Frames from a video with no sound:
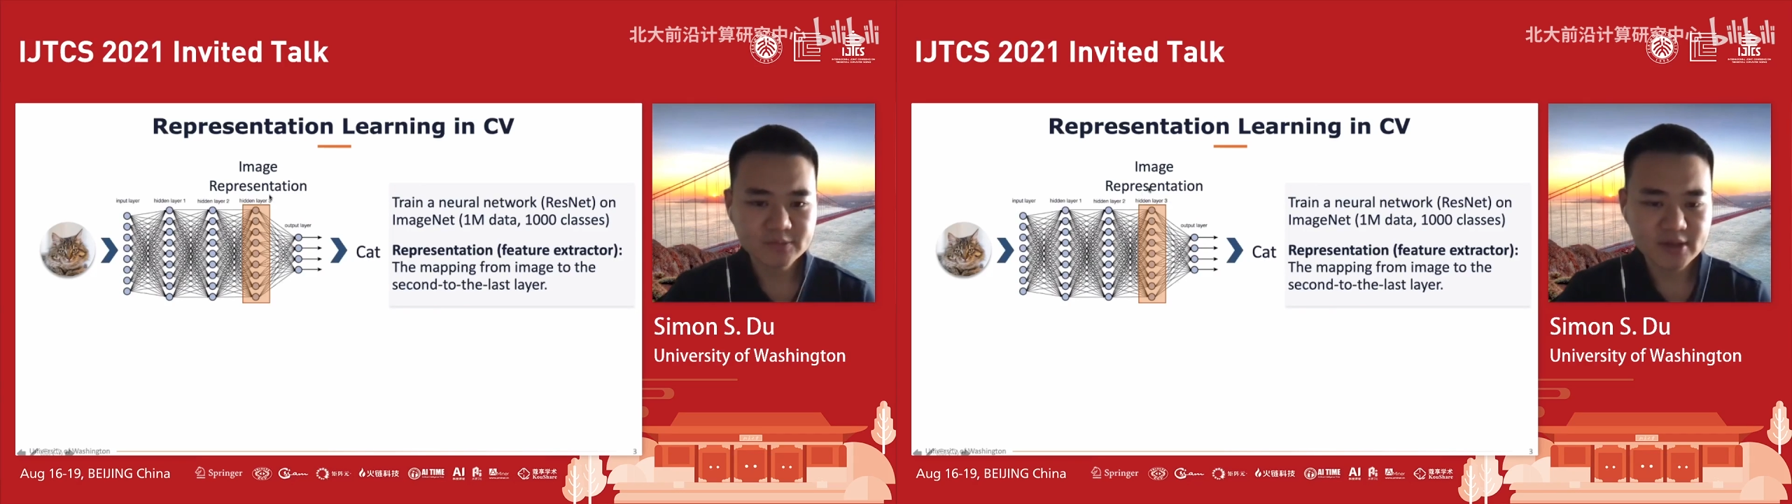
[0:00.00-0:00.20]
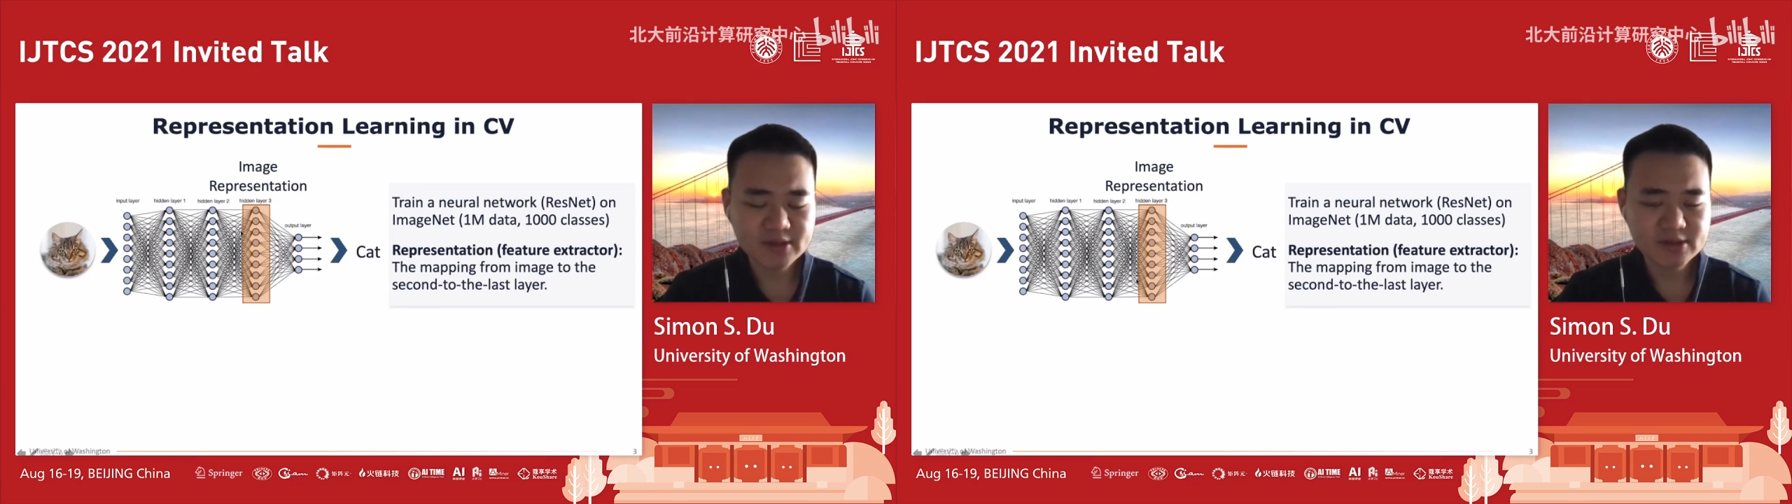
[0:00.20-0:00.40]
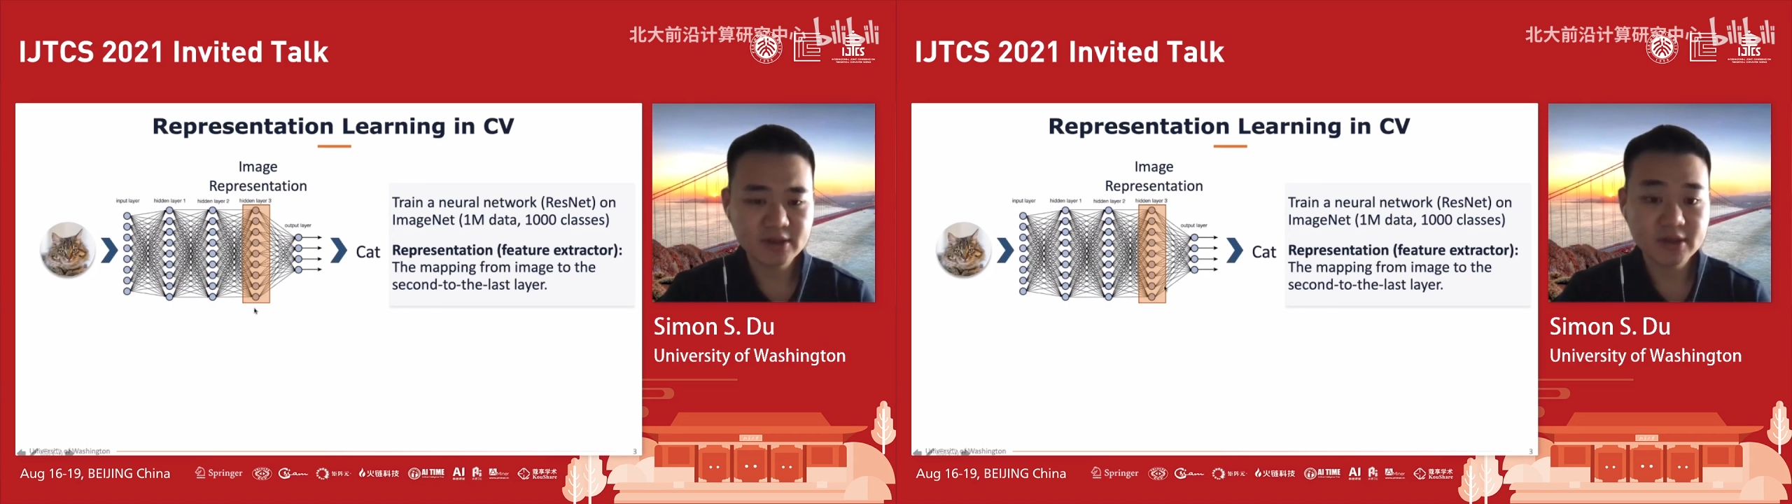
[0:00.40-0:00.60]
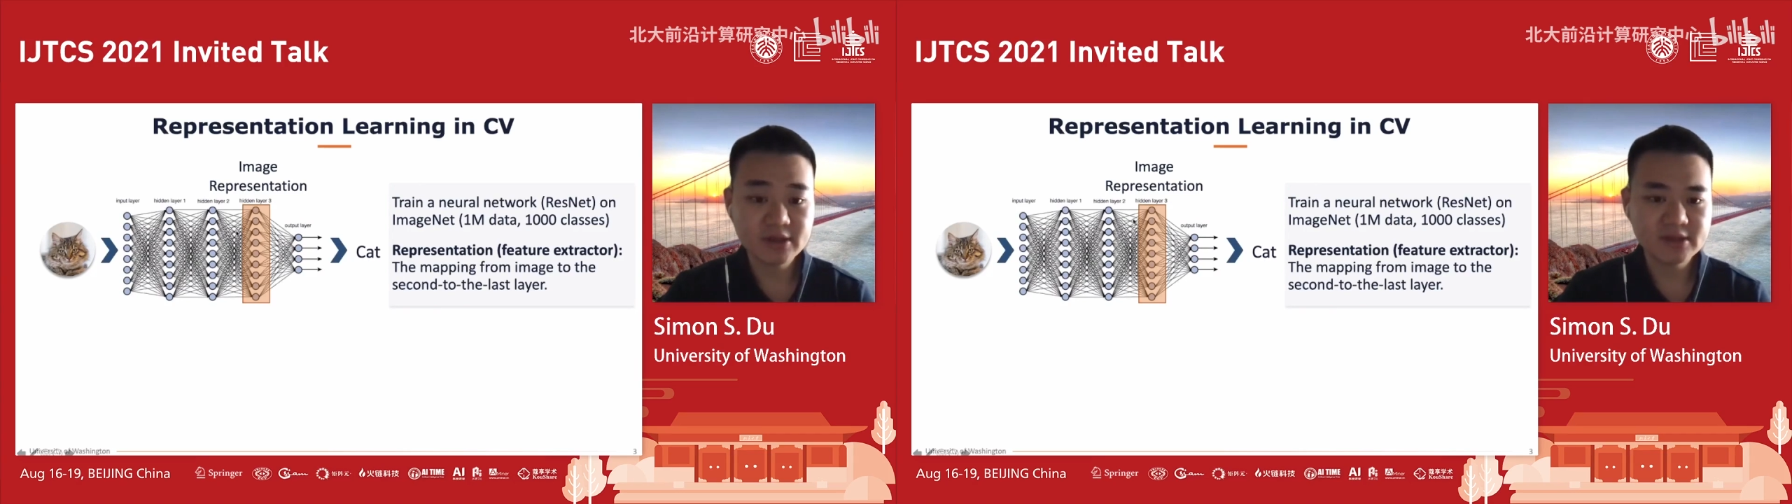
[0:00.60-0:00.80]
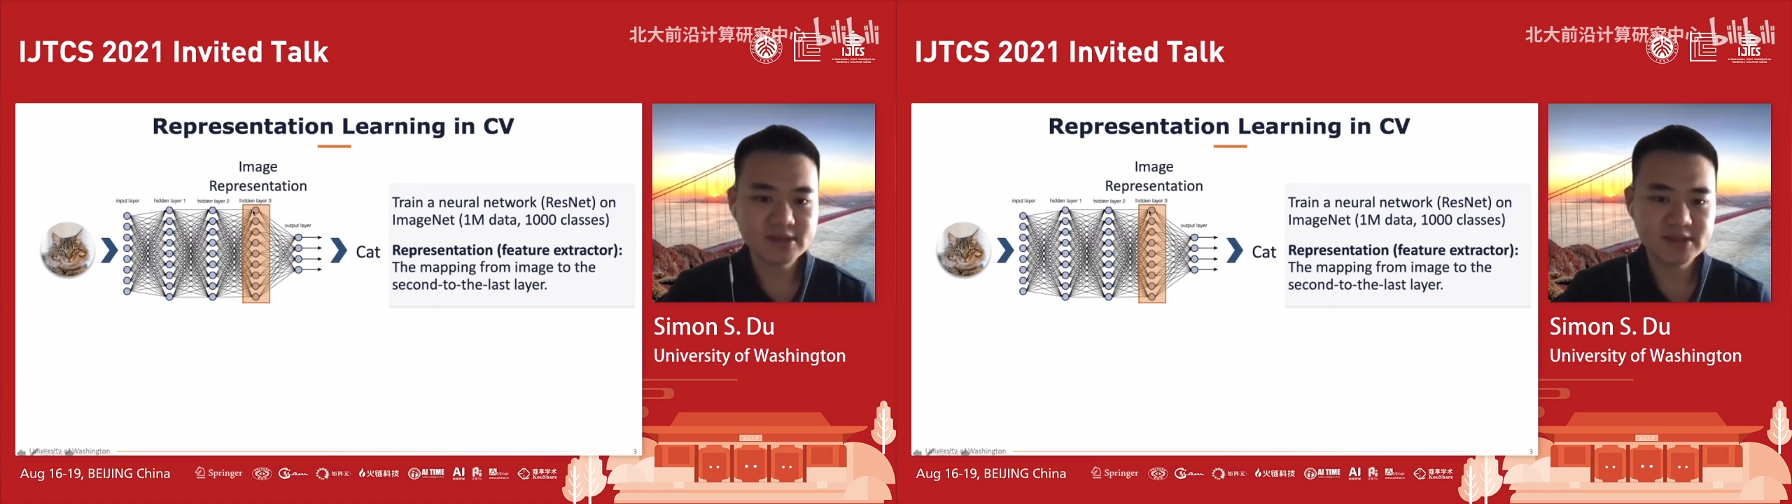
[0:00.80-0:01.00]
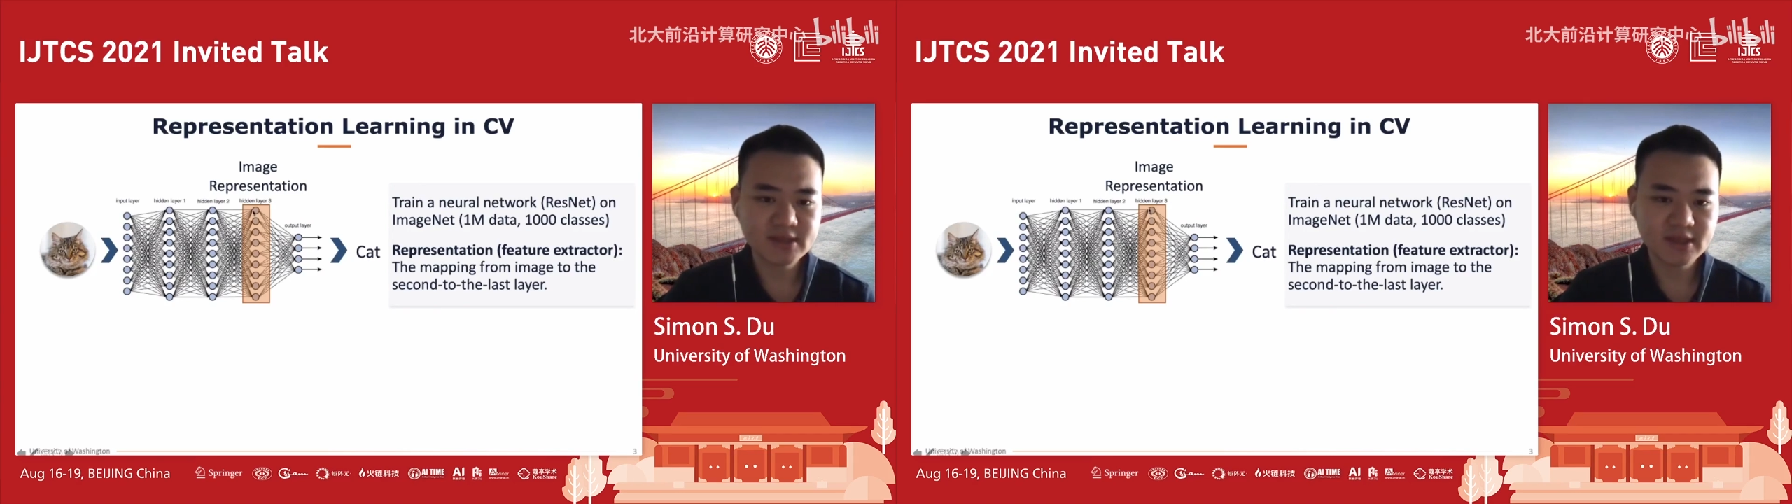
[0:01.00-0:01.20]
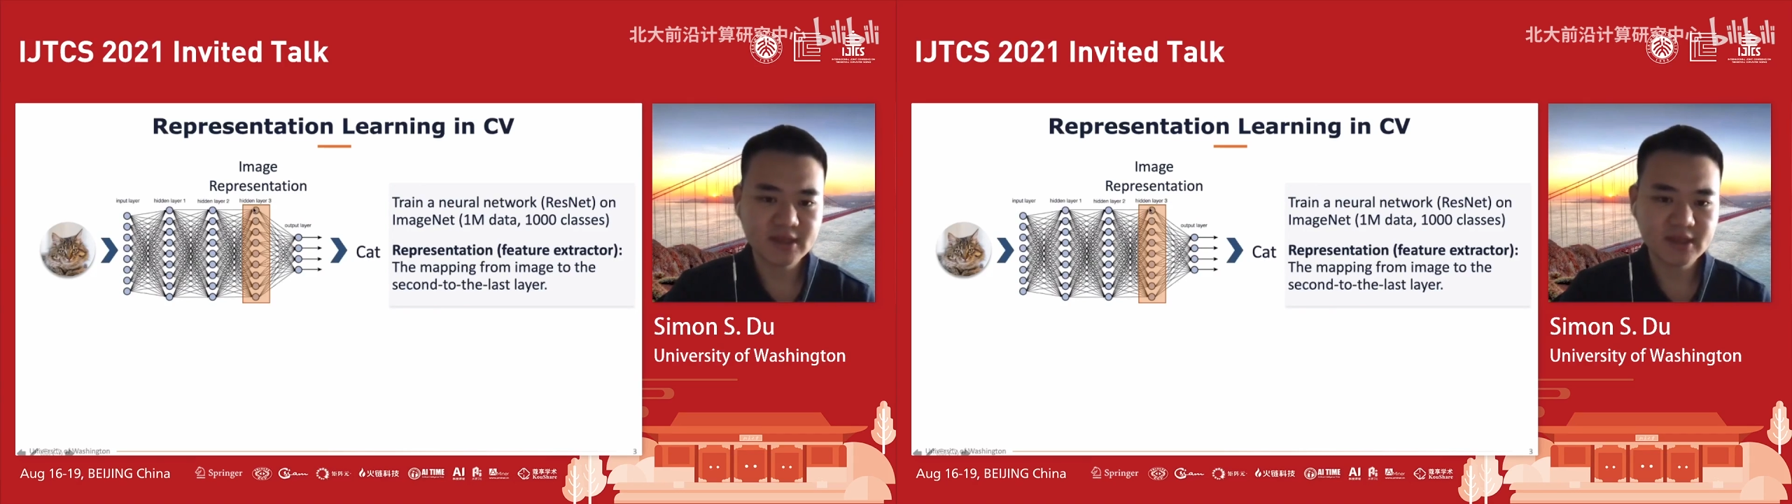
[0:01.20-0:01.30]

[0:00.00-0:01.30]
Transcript: Okay, so here this is the